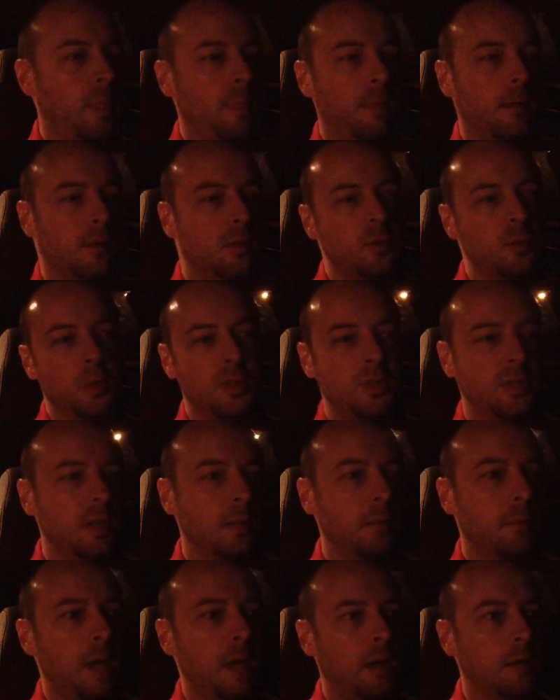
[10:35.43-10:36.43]
The
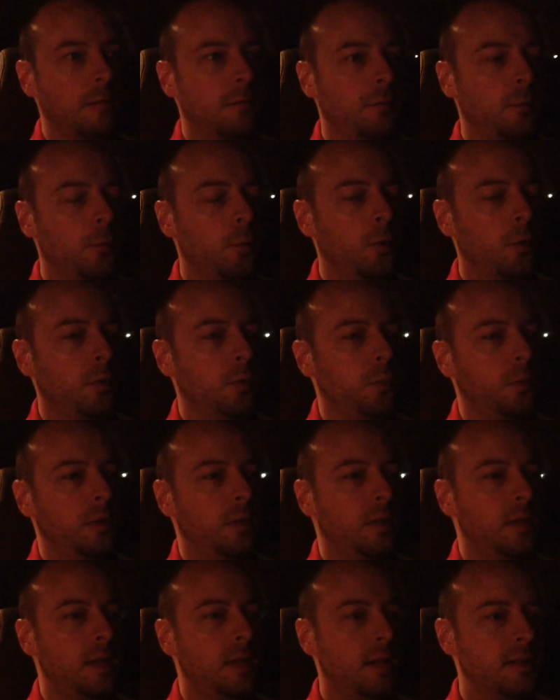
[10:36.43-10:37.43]
switching back and forth with
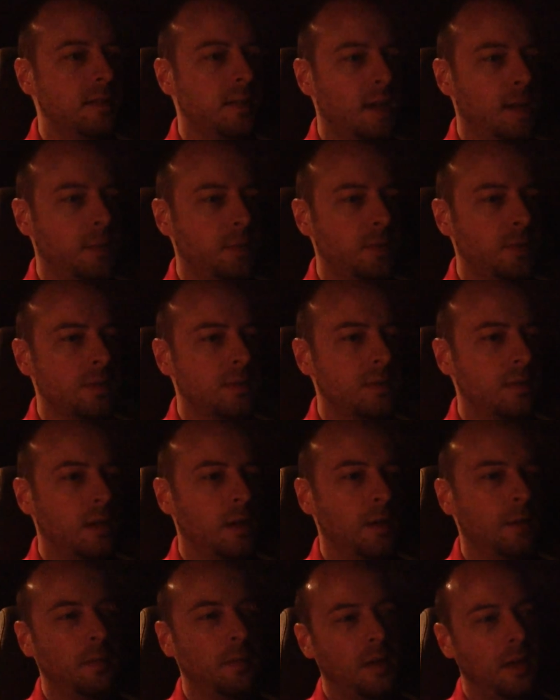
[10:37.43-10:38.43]
the desktops and
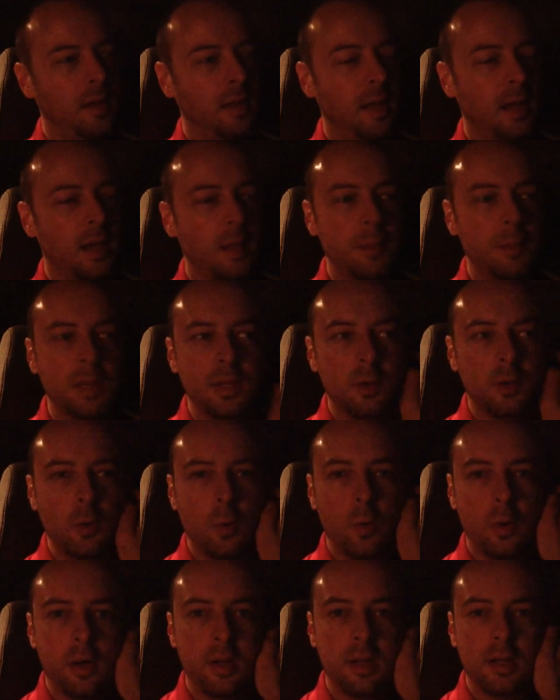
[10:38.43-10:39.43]
stuff, that can be
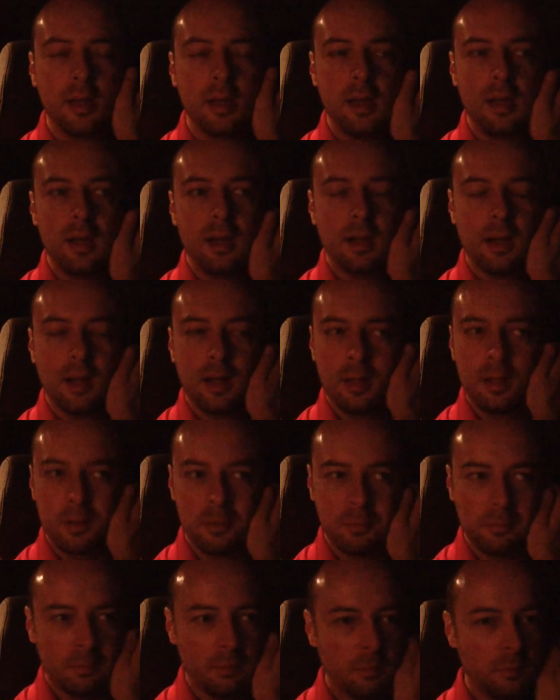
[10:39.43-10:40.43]
annoying.
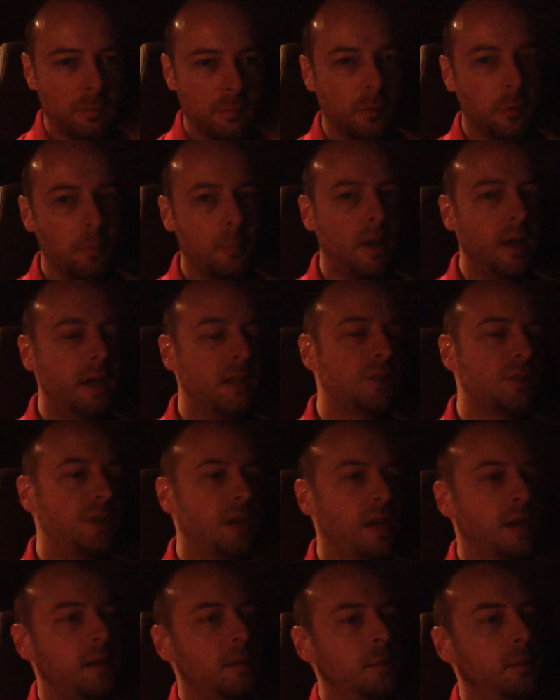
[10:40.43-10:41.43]
For my
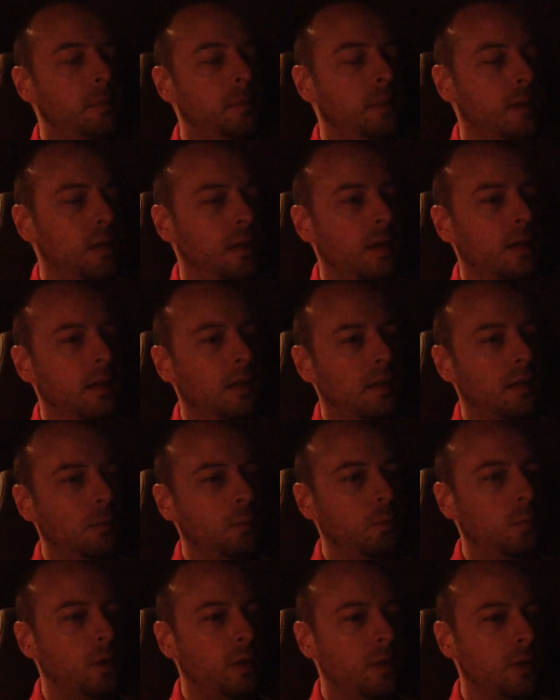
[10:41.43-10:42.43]
job,
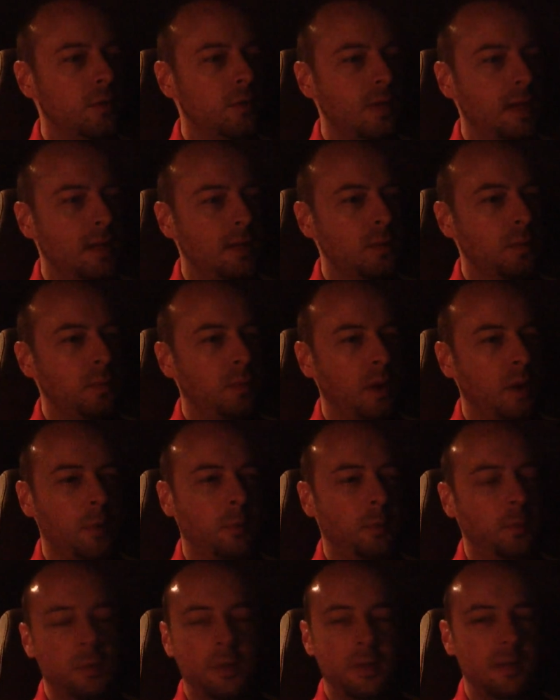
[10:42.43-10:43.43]
Windows 8's
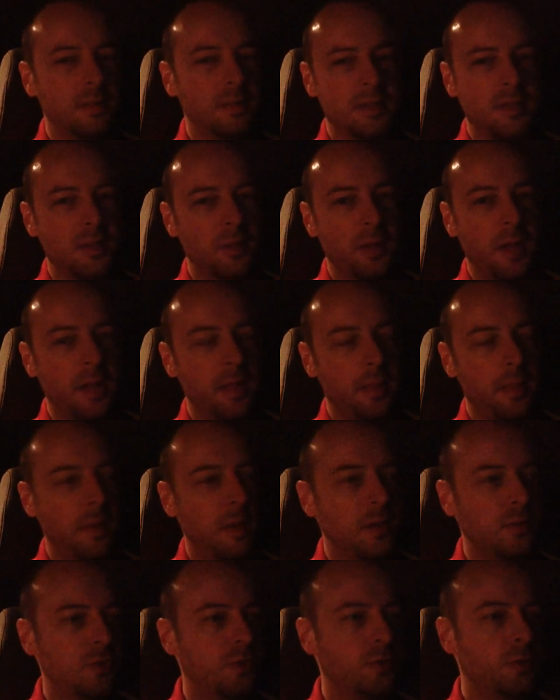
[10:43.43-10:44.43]
probably still not the
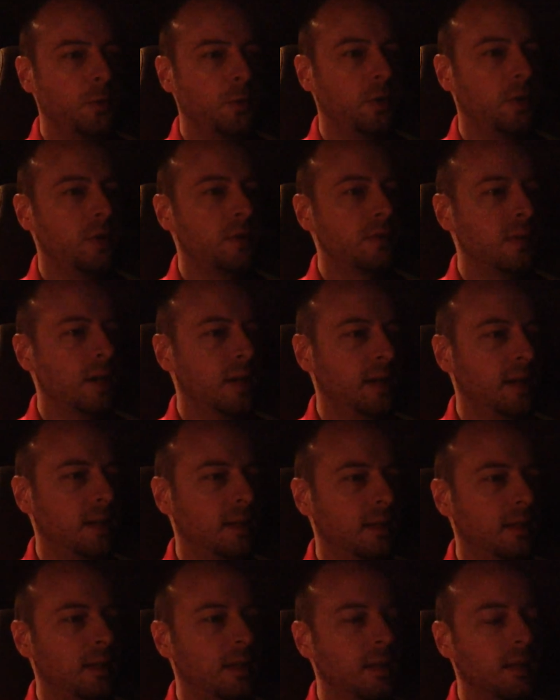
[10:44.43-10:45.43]
best choice. I
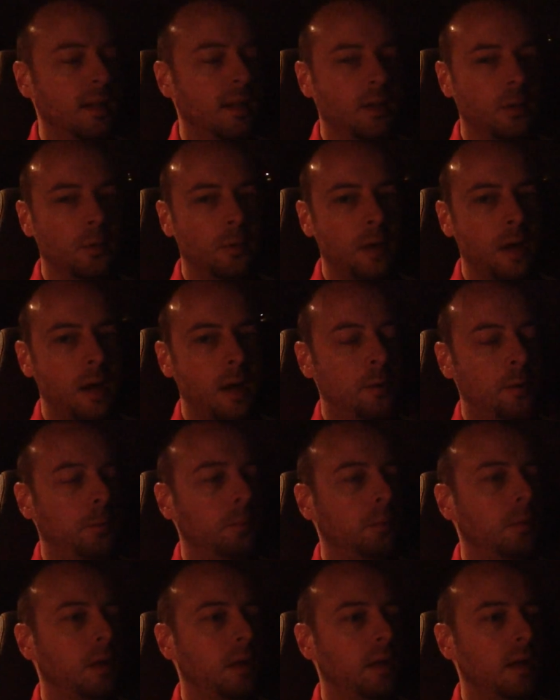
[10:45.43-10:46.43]
can get
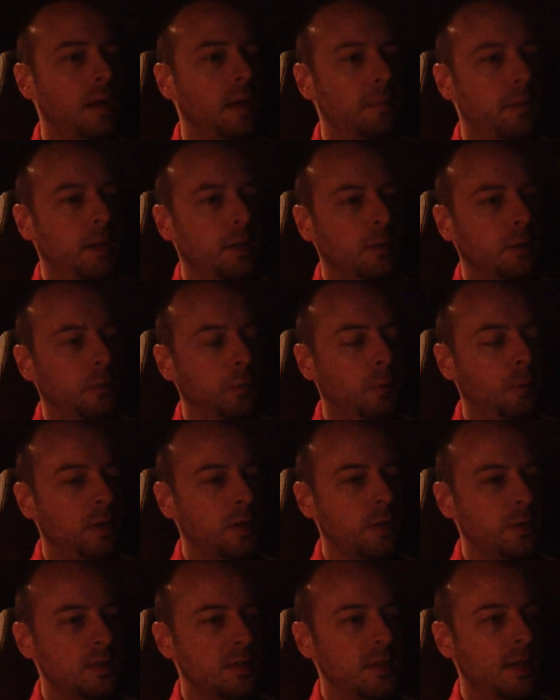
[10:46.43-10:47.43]
around a lot better in
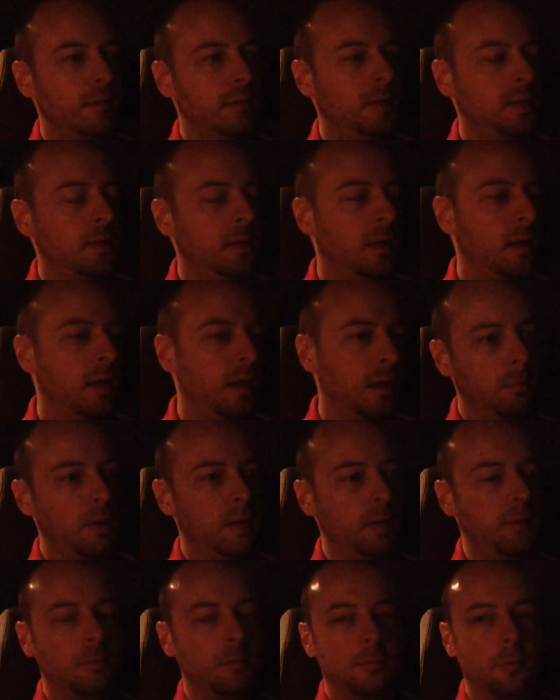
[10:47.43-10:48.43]
Windows 7,
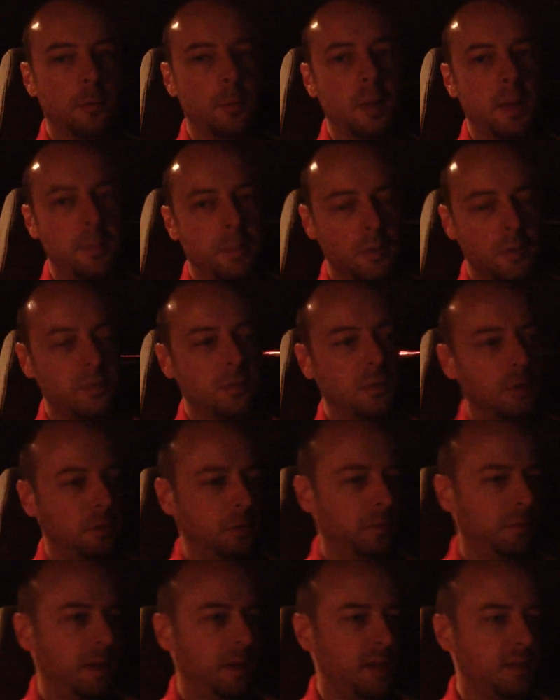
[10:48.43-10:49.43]
but for my personal
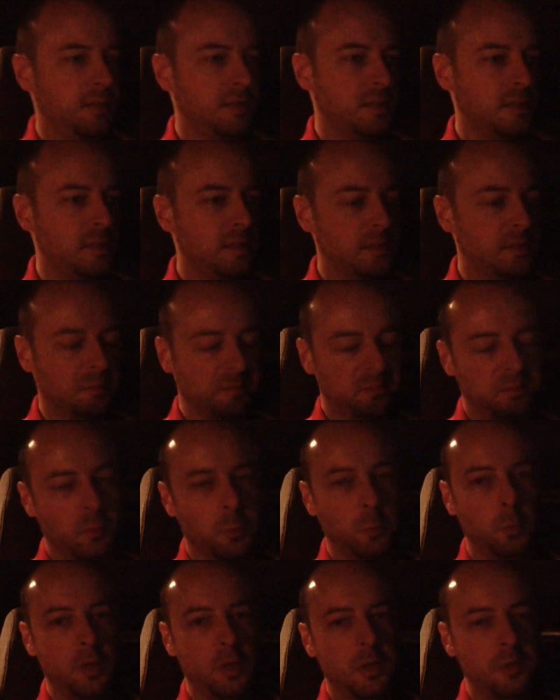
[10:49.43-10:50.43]
devices,
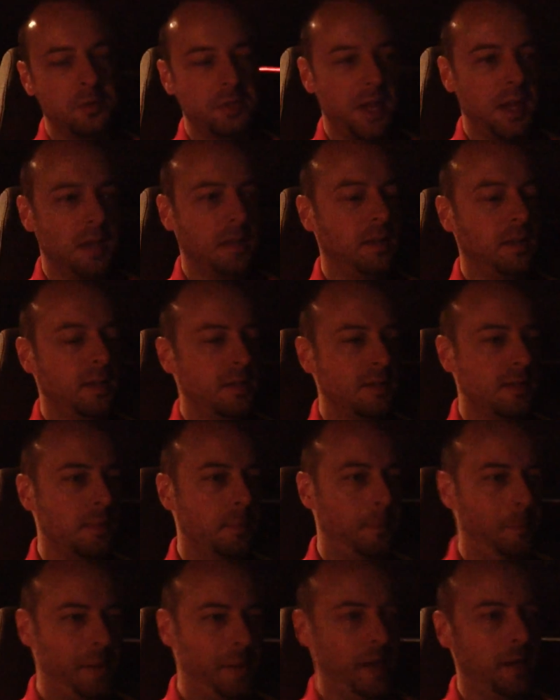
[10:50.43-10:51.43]
Windows 8
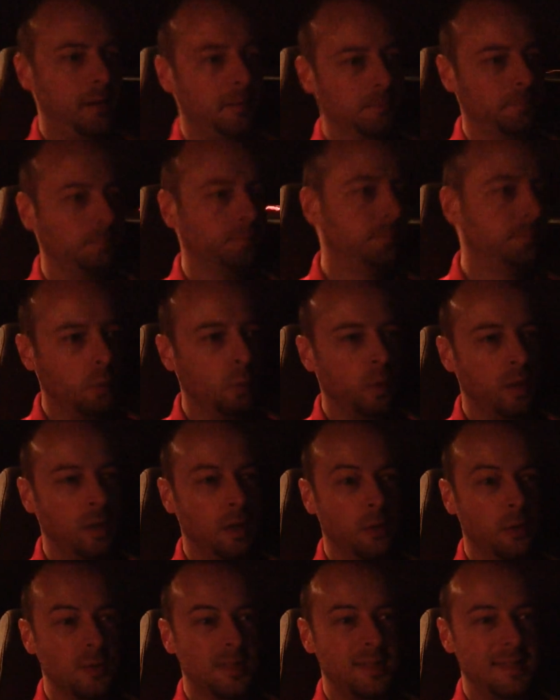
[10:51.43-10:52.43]
isn't bad.
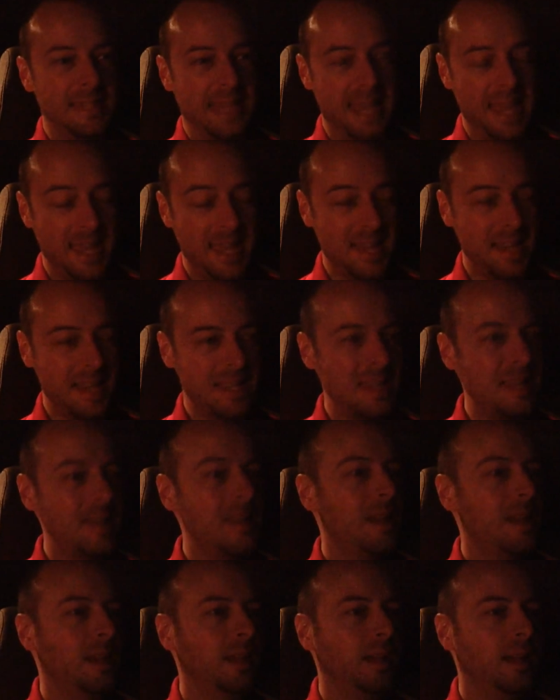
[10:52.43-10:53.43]
Windows
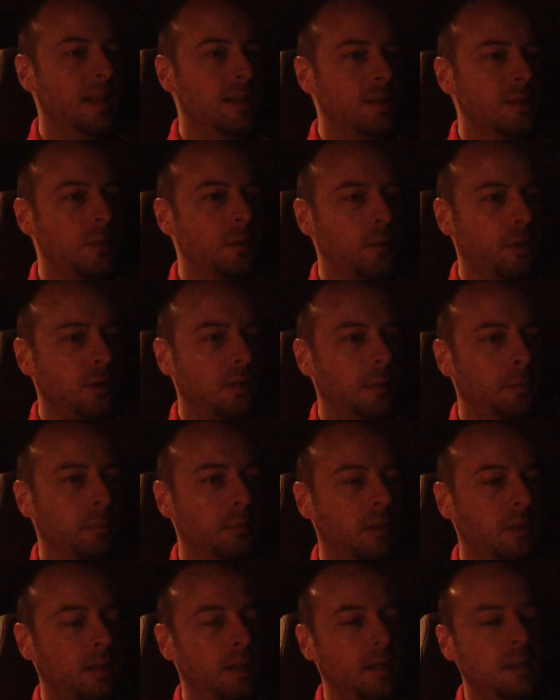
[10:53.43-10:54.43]
10 is going to
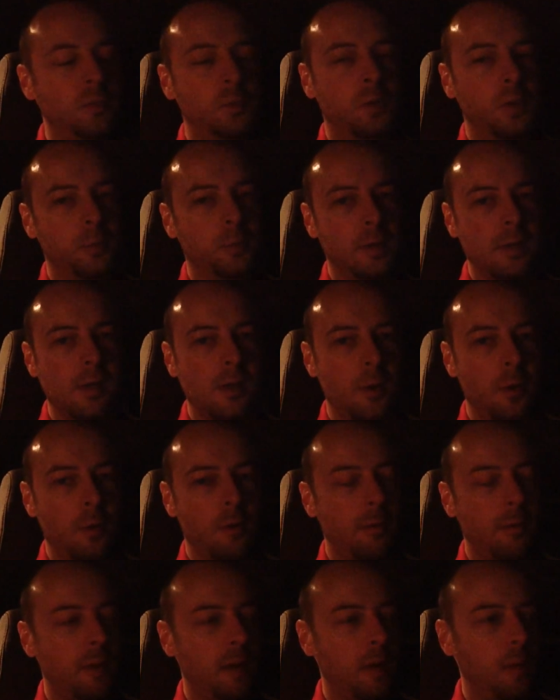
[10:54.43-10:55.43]
blend what we know
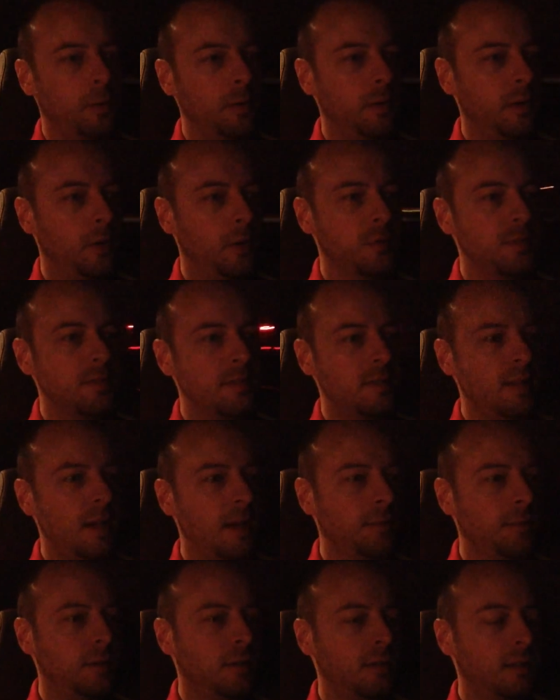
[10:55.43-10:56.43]
about Windows
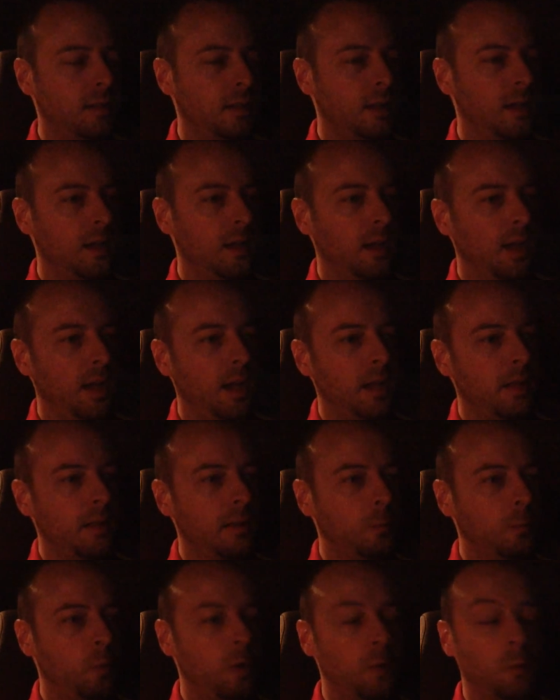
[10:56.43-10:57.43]
7
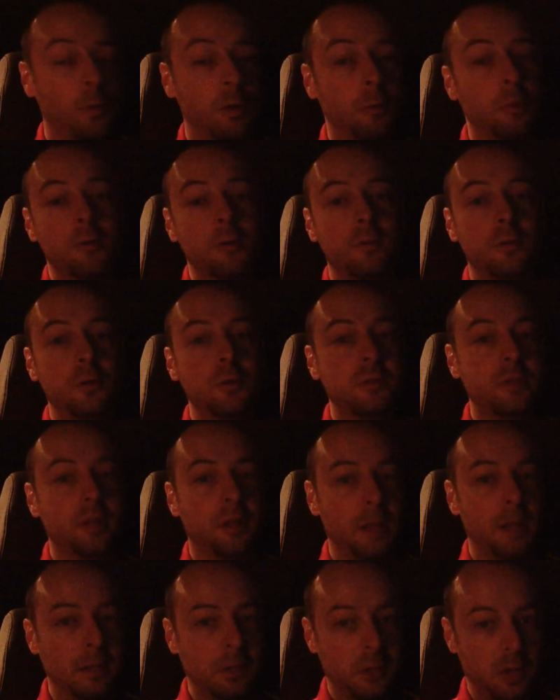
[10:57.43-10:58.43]
and what we refuse to
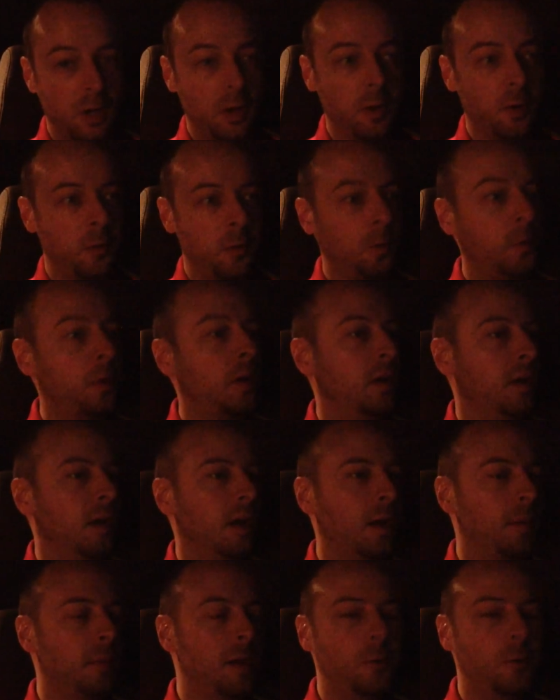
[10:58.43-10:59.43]
let go
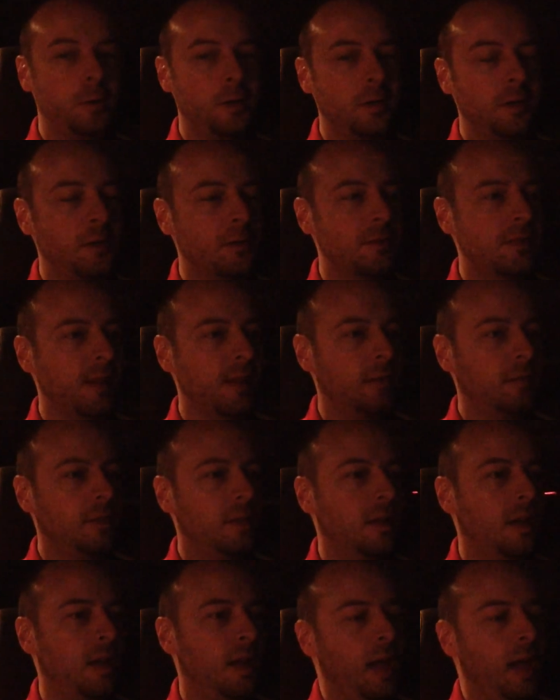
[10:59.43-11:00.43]
about Windows
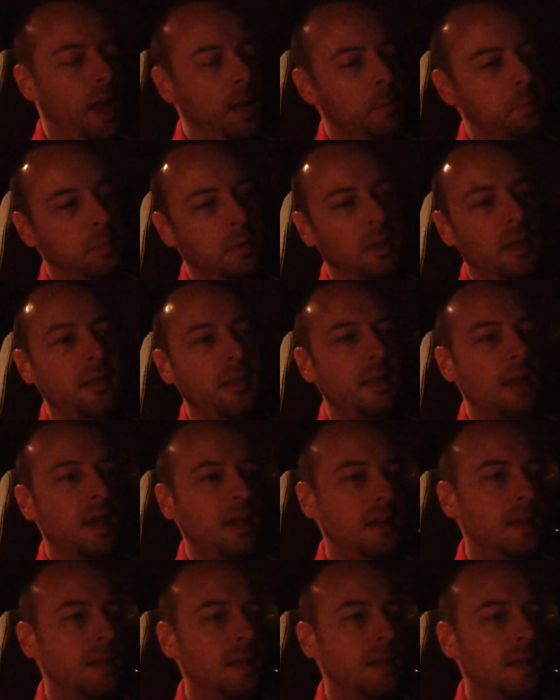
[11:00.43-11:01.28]
7 and blend that